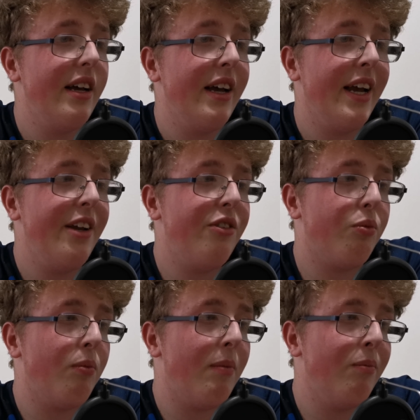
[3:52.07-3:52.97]
he's
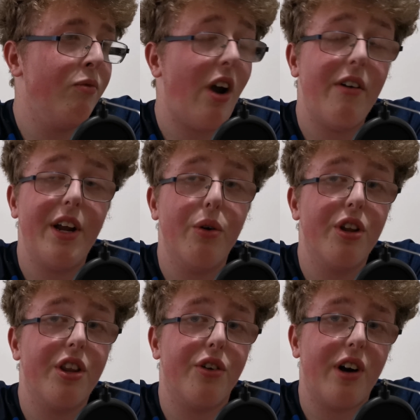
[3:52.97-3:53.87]
very
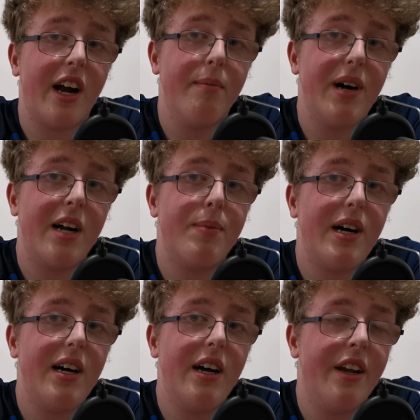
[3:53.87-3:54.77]
good at the track and back
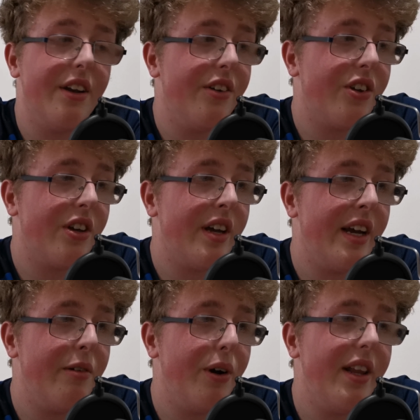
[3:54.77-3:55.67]
part, and
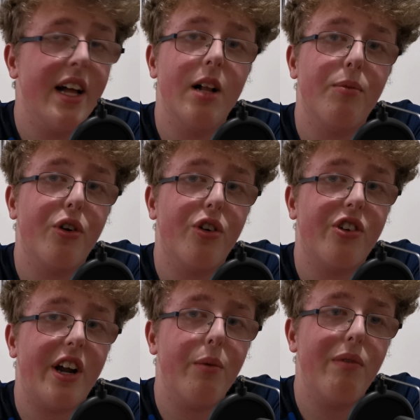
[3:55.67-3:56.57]
he really helped George
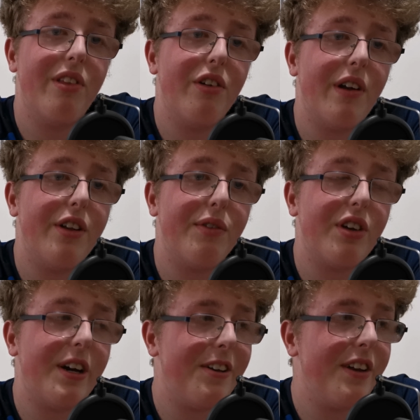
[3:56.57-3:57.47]
Tanner with the defensive
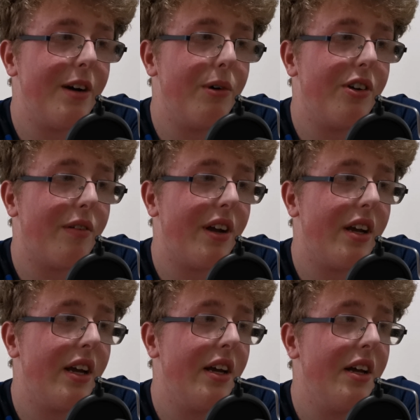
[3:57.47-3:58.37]
side today, which I
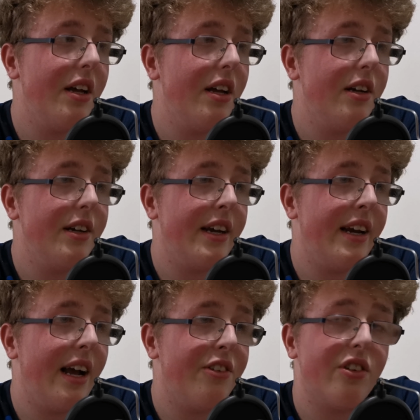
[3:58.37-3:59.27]
think
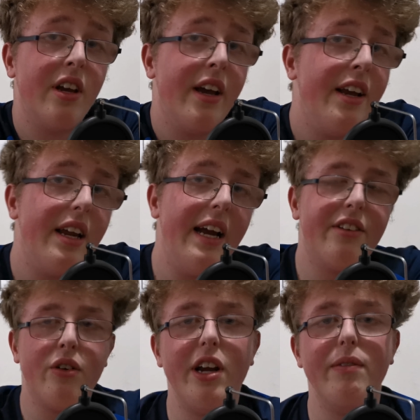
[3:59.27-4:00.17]
he has.
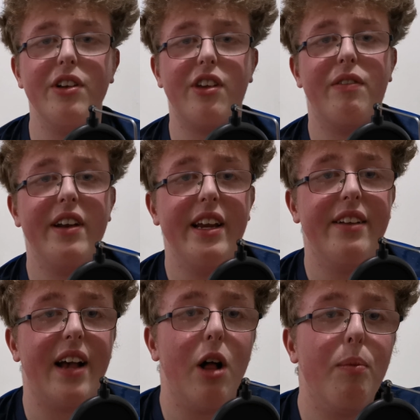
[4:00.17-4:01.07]
It's even as if he
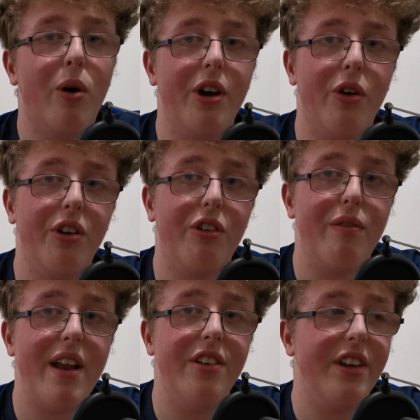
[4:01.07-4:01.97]
needs help on his
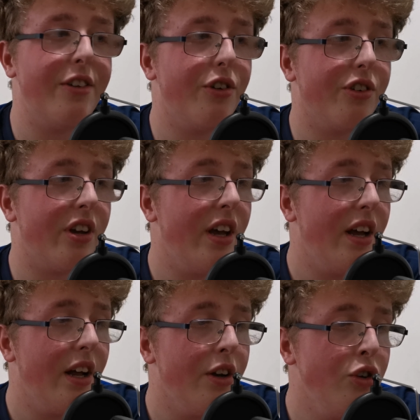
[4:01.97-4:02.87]
defence, it's just
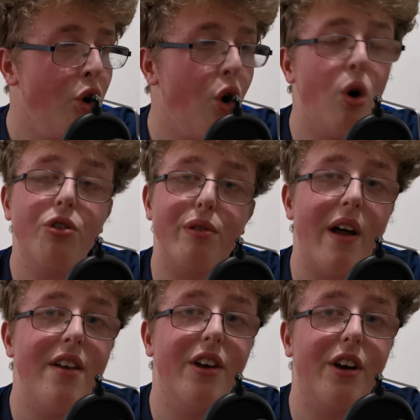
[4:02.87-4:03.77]
no
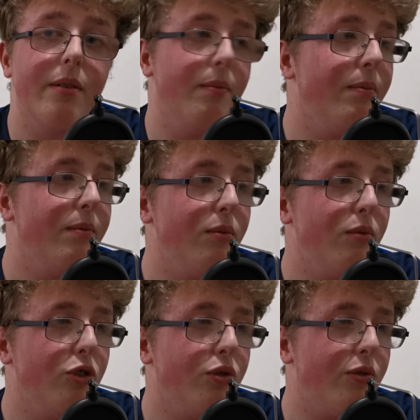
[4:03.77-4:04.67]
defender can
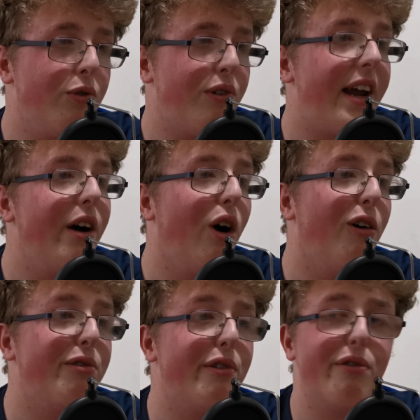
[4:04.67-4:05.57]
fight
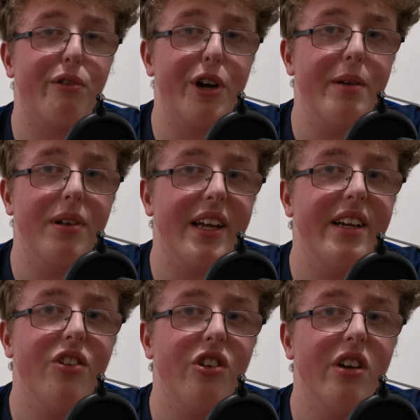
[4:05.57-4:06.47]
off 3
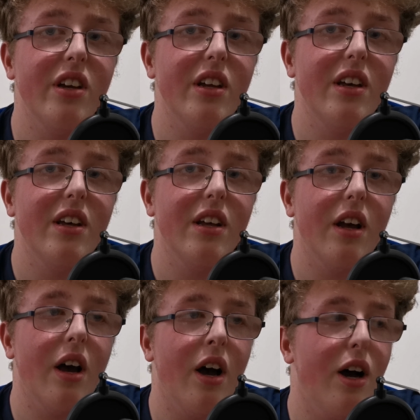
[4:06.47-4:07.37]
players
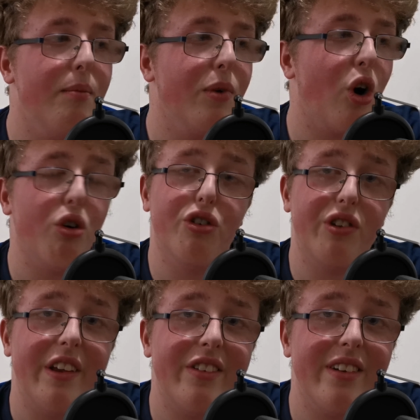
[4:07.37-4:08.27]

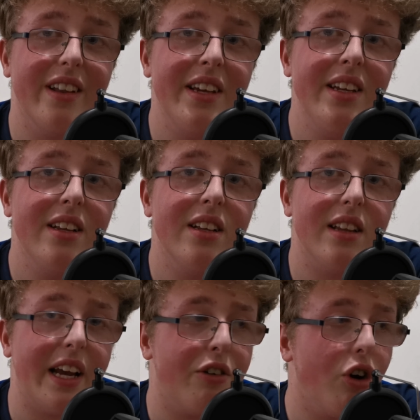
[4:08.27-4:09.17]
consistently
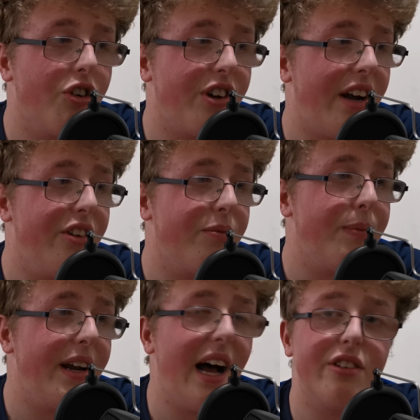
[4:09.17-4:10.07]
like George Tanner's
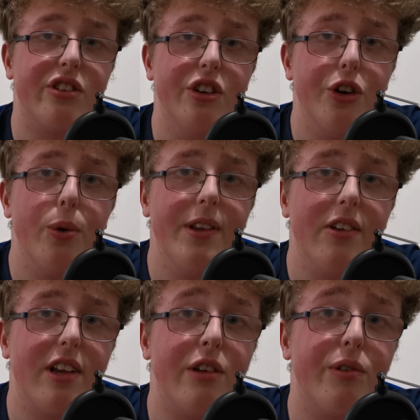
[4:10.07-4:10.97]
been asked to do in
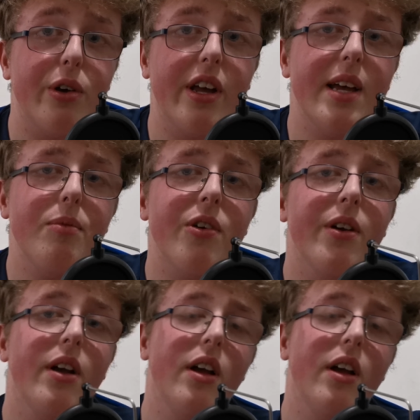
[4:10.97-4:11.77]
these last few games.